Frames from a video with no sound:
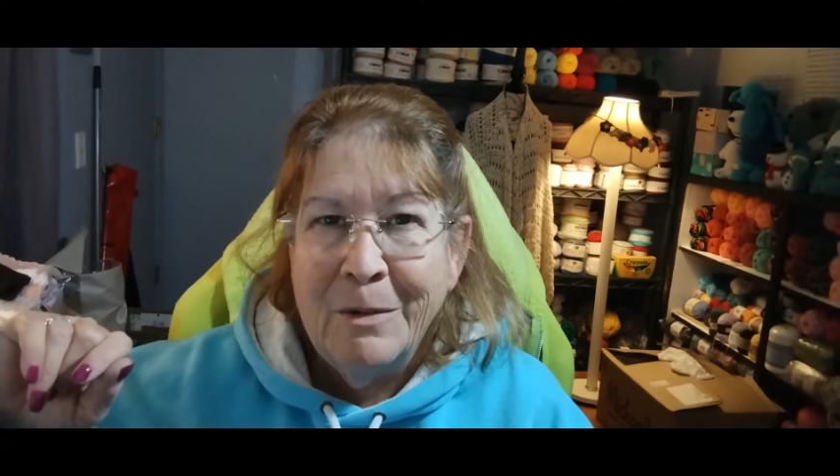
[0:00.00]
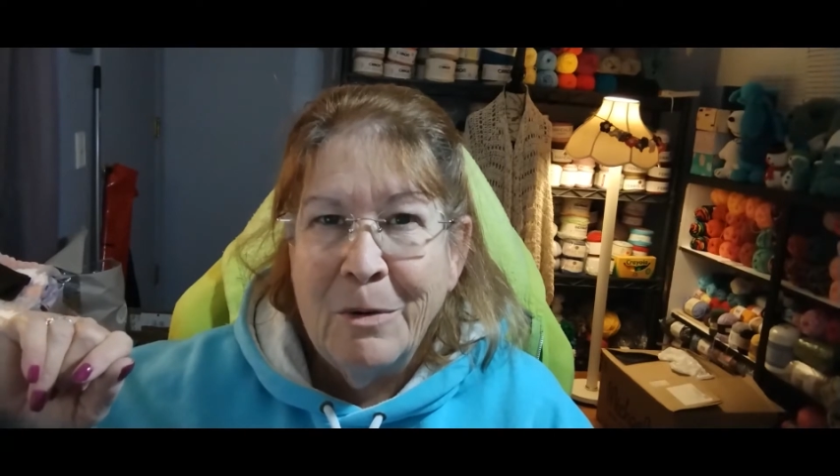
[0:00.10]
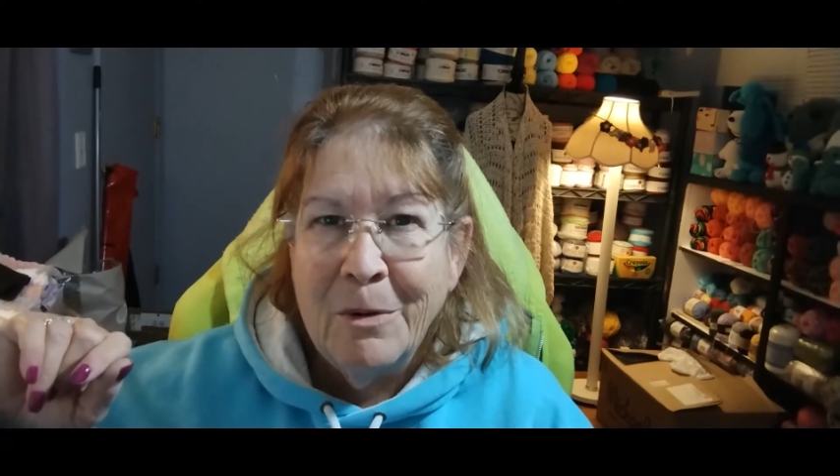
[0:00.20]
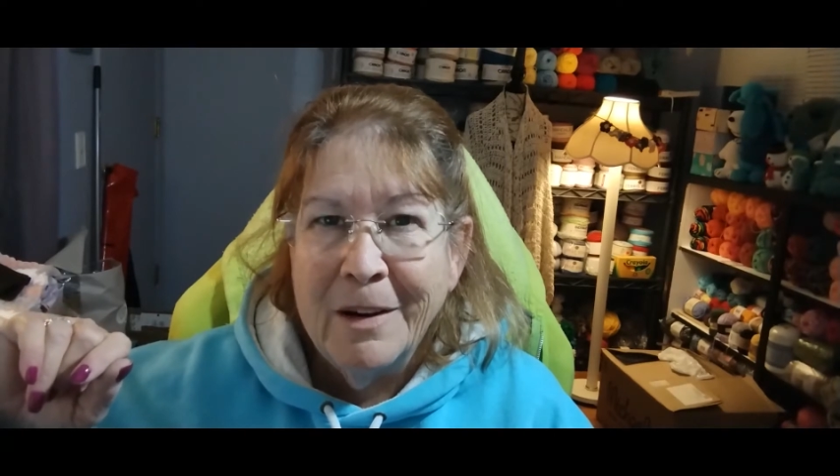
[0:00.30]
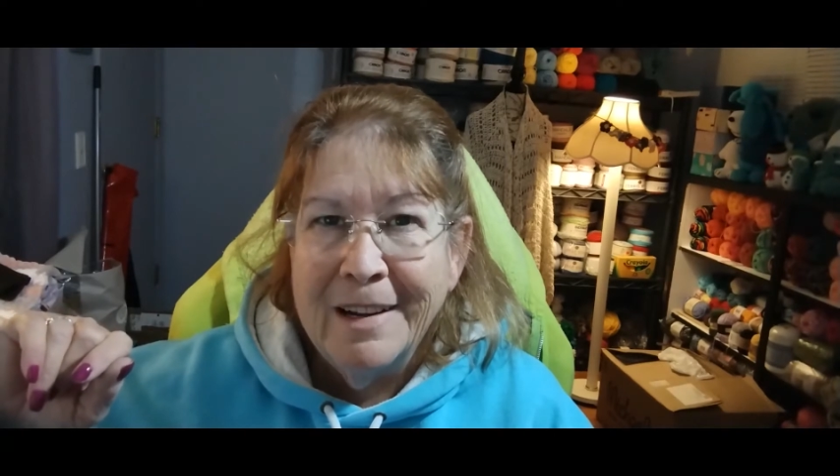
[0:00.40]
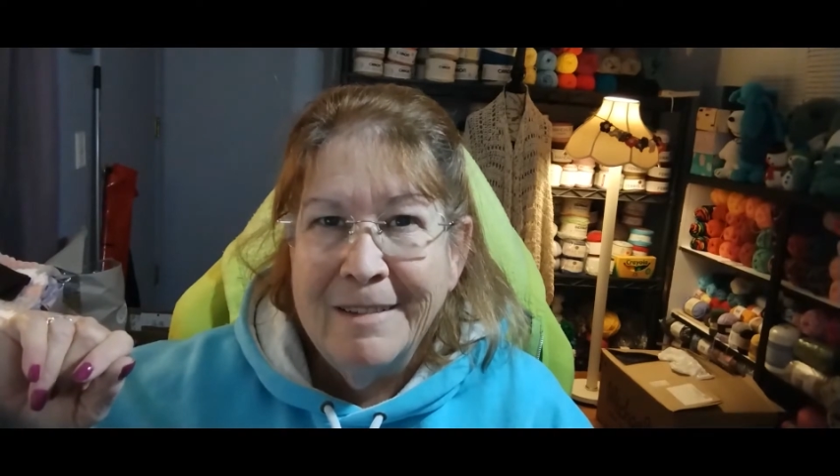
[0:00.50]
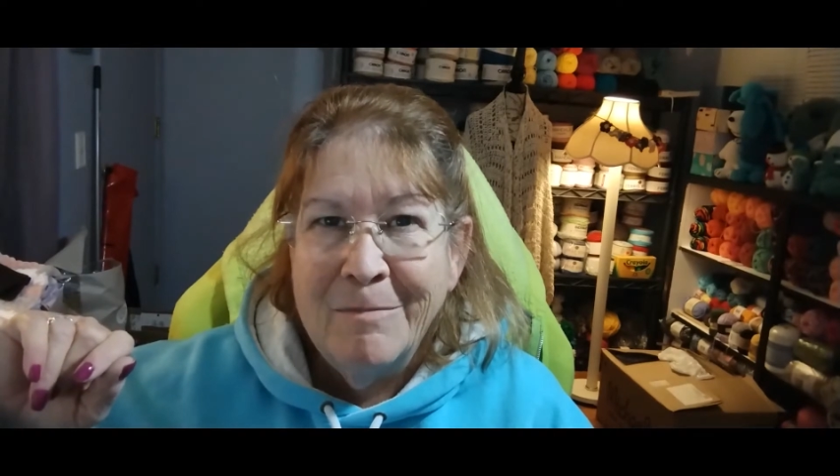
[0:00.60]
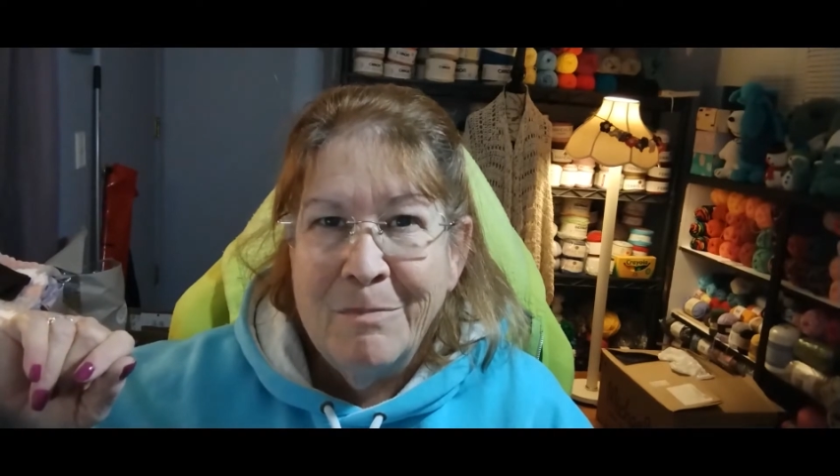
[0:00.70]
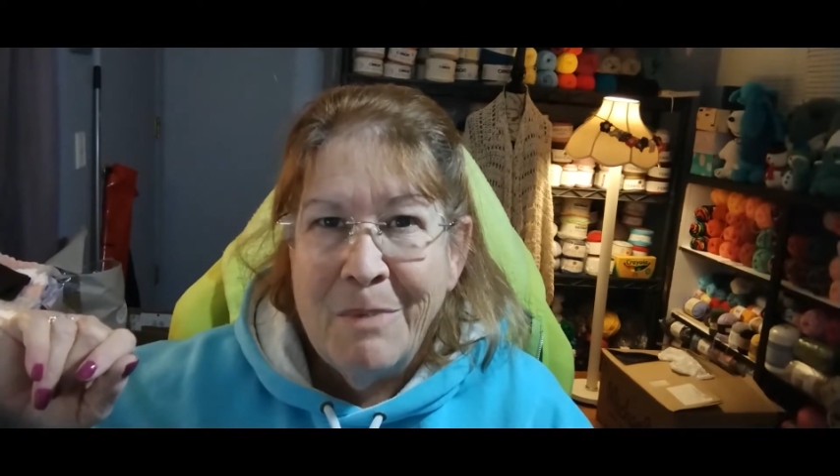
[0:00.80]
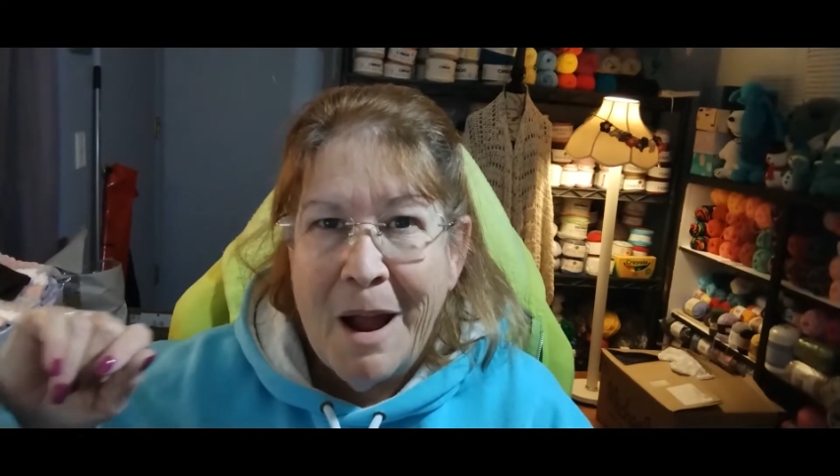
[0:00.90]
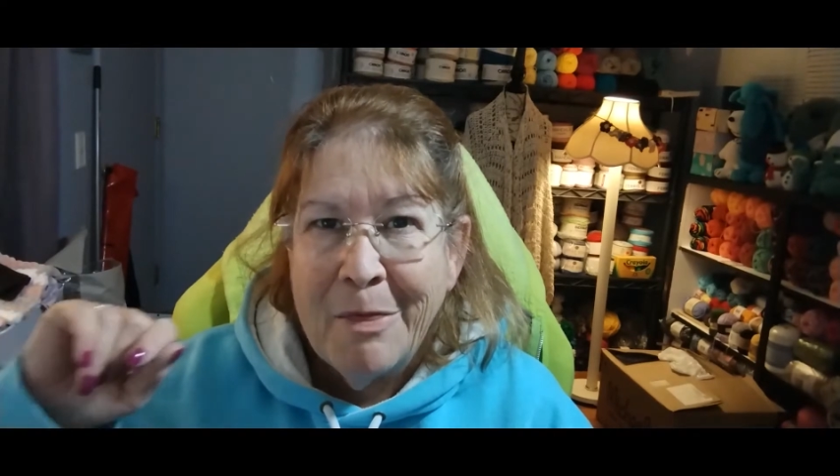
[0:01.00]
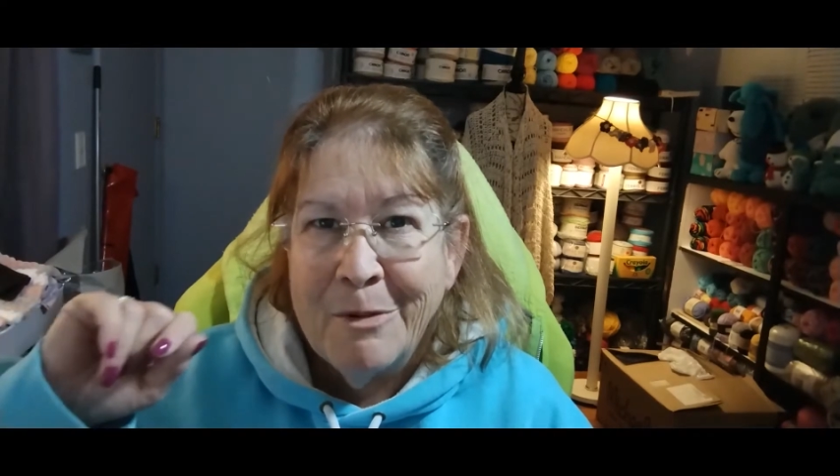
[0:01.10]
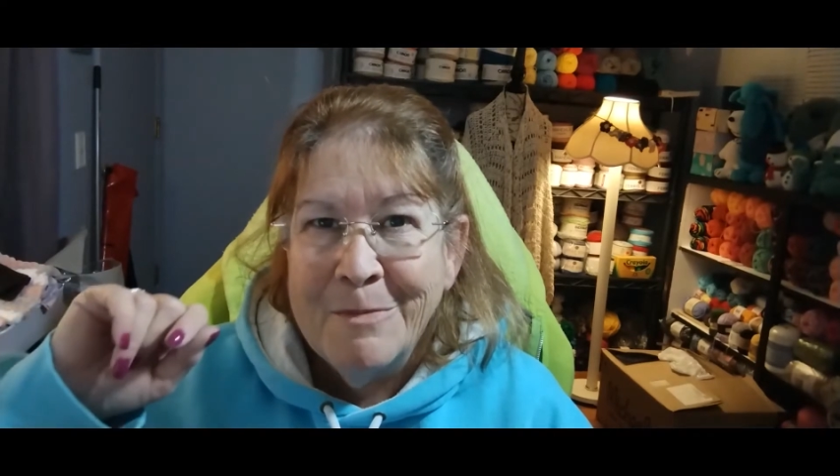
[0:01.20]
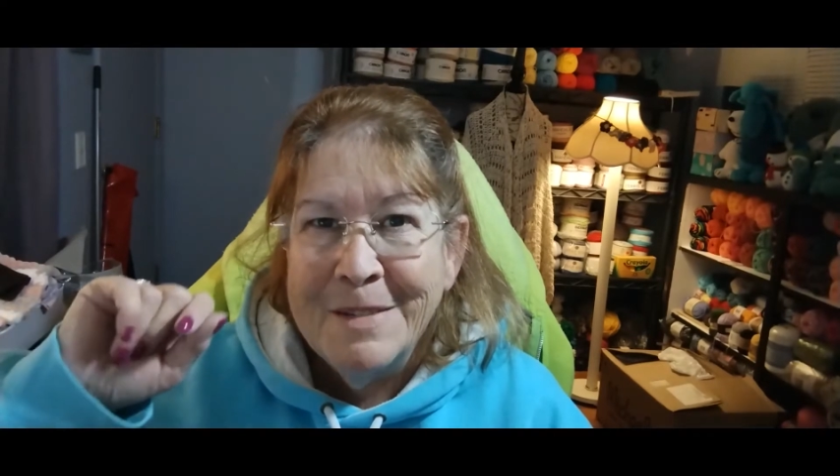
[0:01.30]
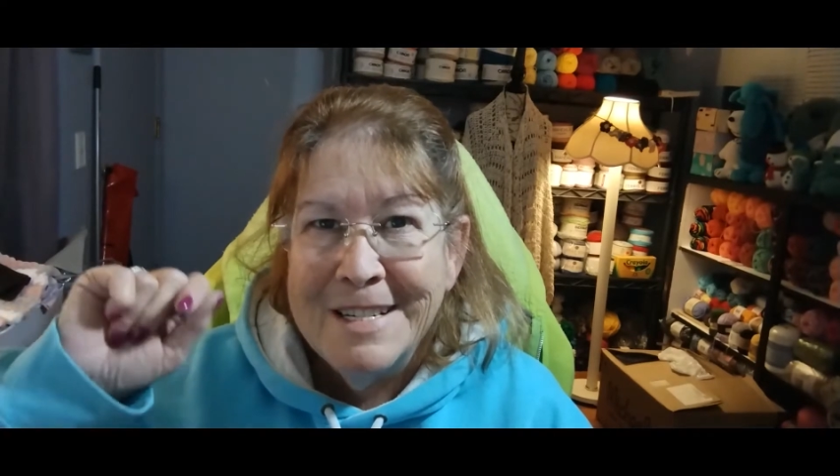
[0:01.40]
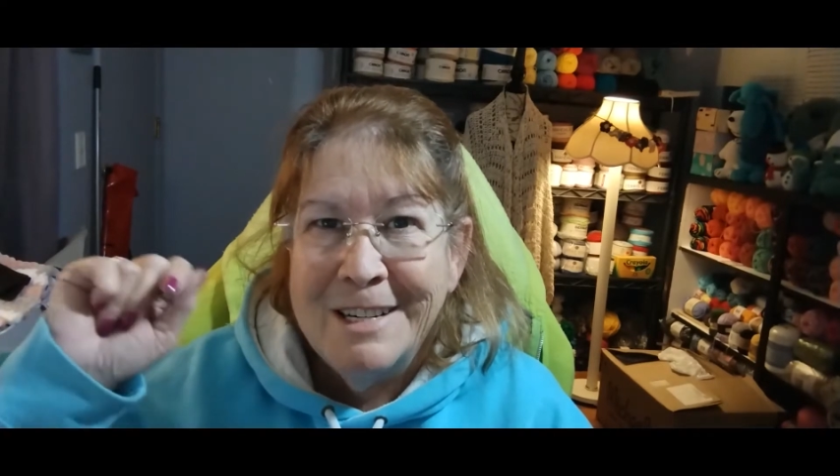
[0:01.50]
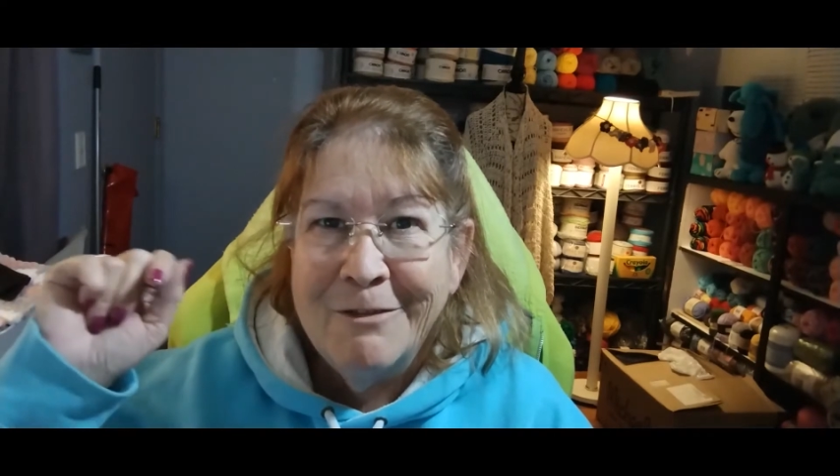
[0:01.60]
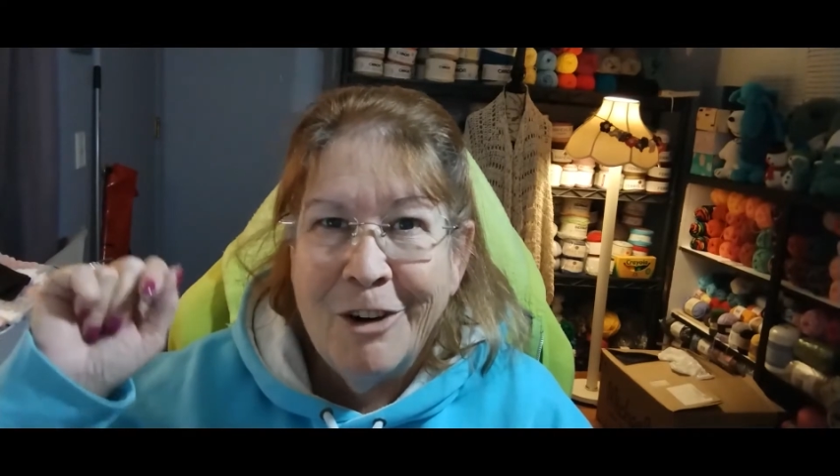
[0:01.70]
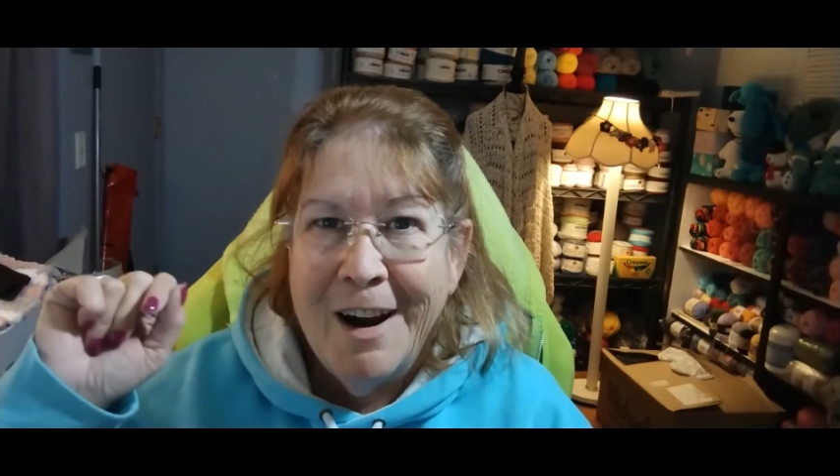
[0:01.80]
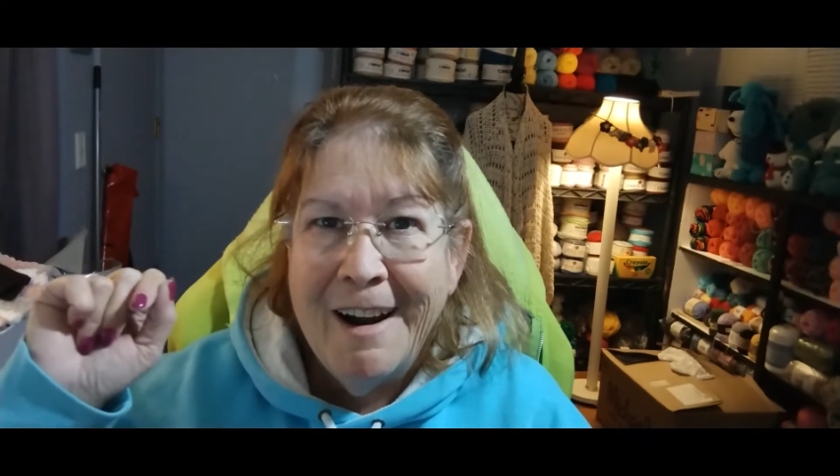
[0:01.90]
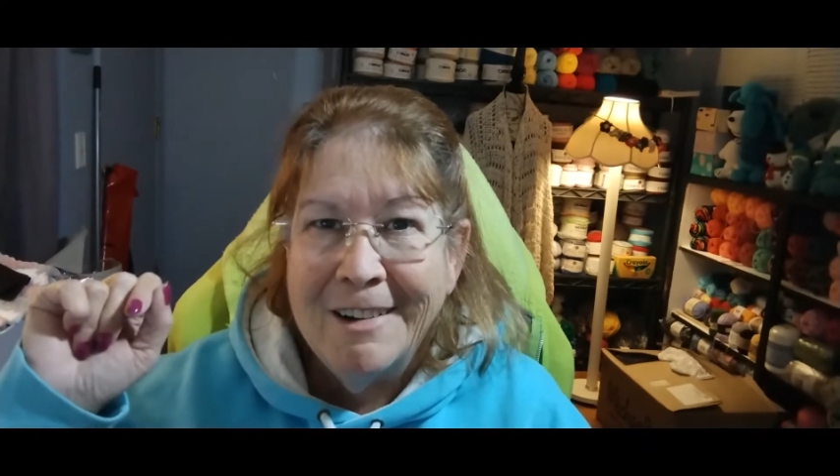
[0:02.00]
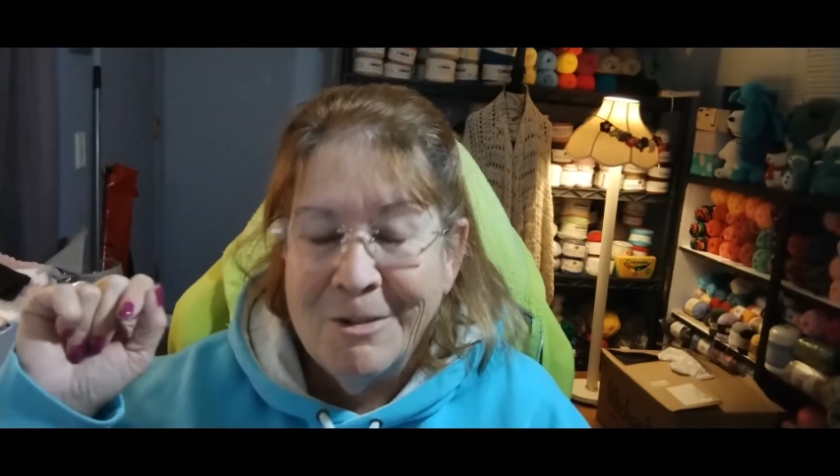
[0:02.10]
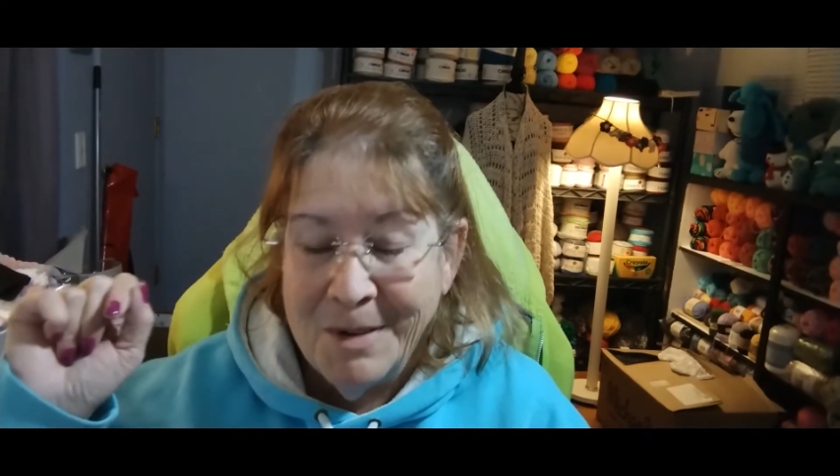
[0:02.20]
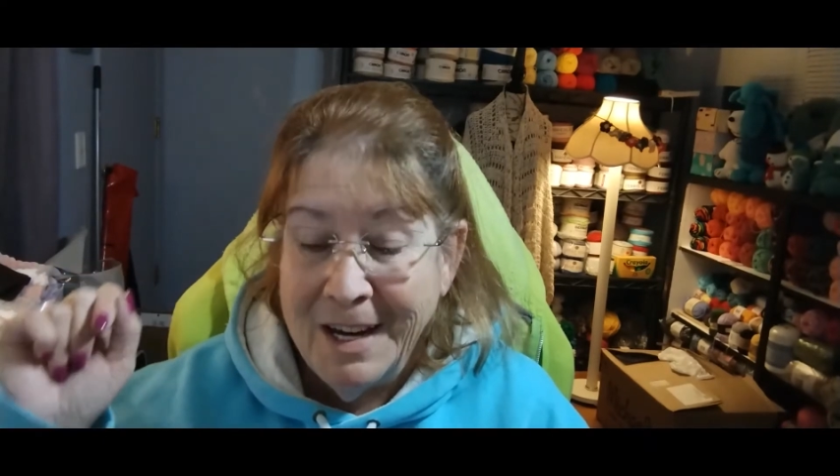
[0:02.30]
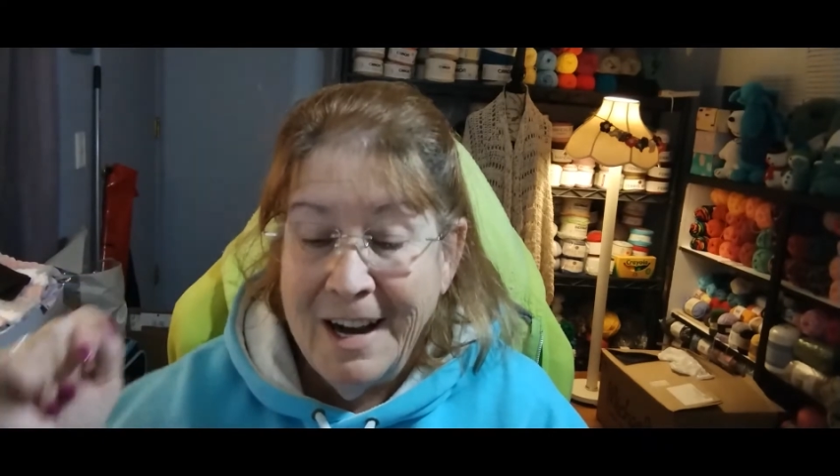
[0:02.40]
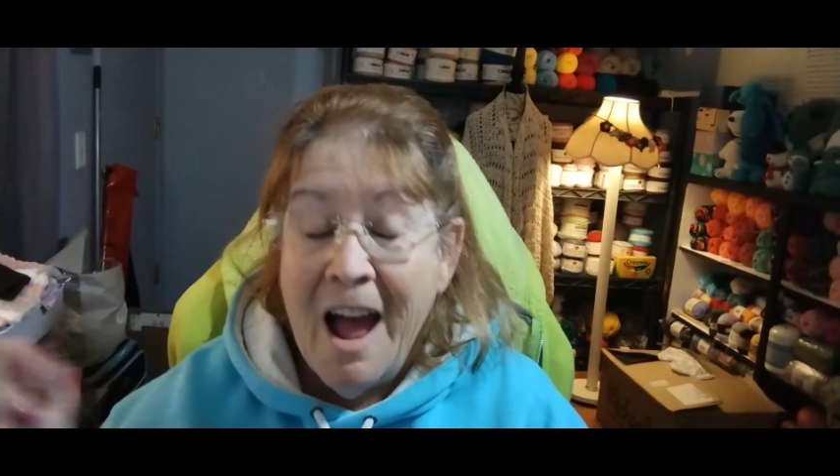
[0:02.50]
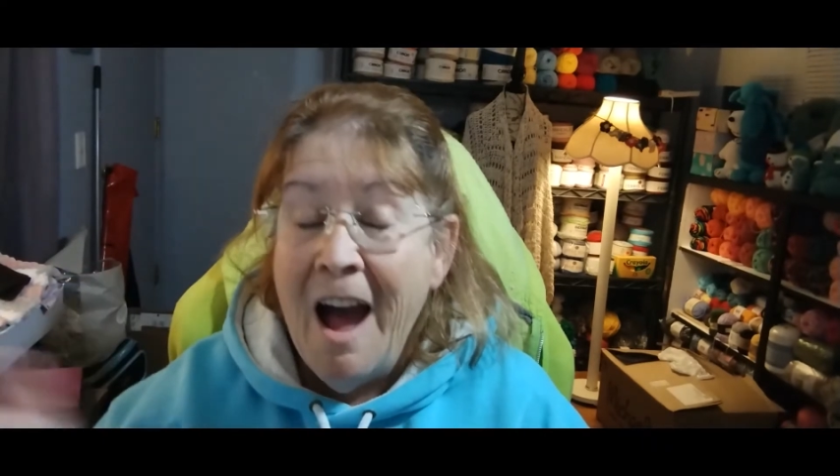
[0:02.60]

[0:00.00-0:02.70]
gory bathroom scene for Halloween.